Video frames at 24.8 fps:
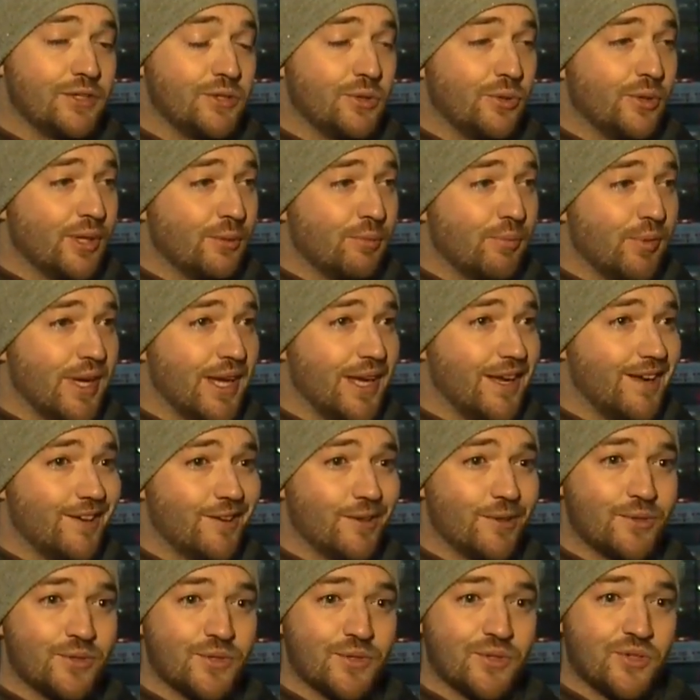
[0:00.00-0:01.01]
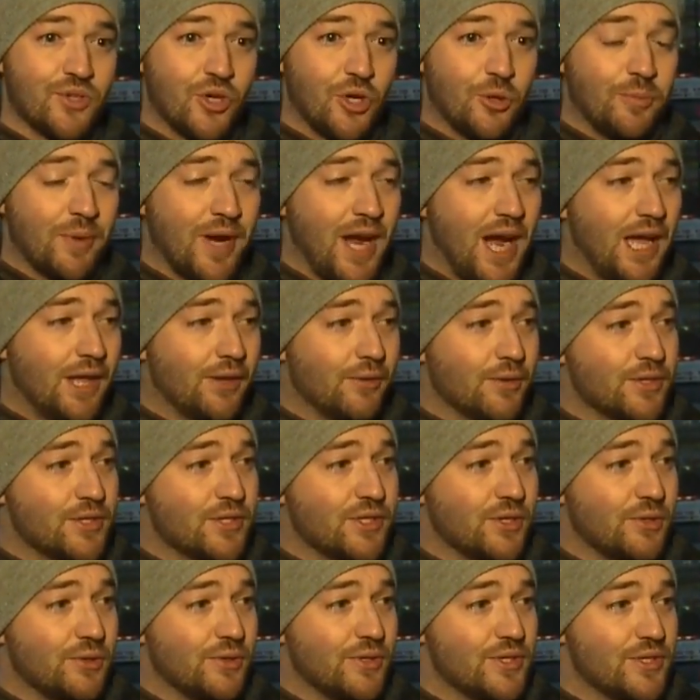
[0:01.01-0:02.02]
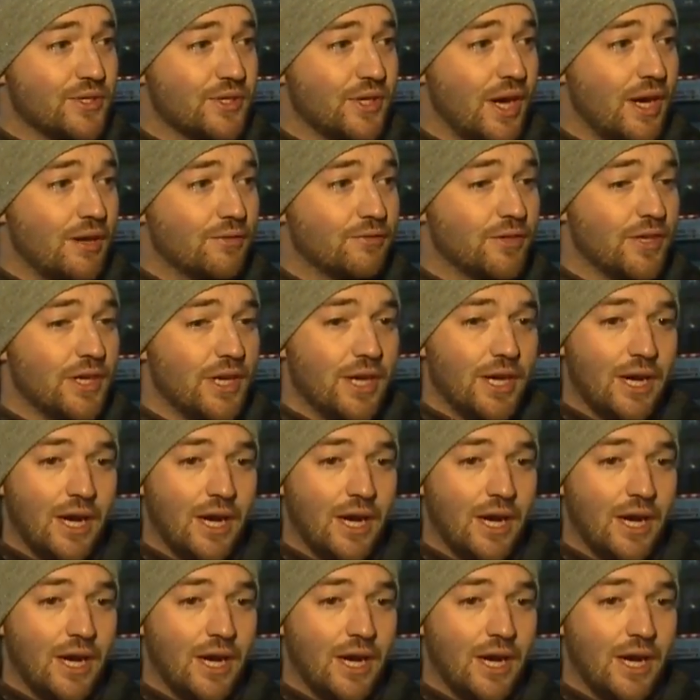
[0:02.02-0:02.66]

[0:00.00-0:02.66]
Dueling pianos, the Soap is doing and stuff.